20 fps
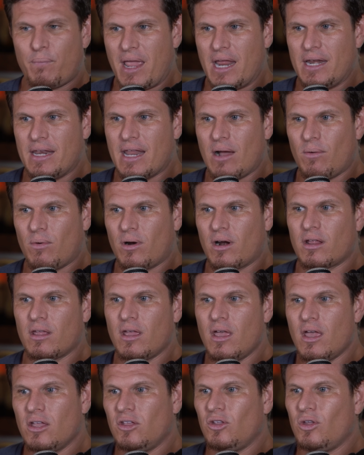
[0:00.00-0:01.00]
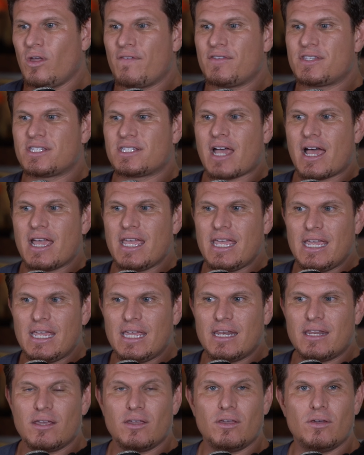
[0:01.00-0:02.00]
Paid Network. You have
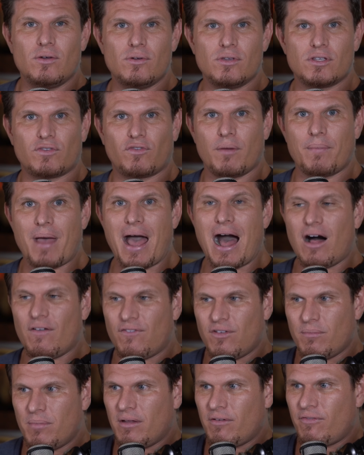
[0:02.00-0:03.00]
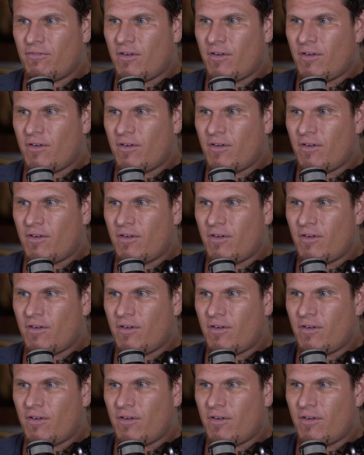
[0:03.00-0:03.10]
Saeed, who is from Alphabet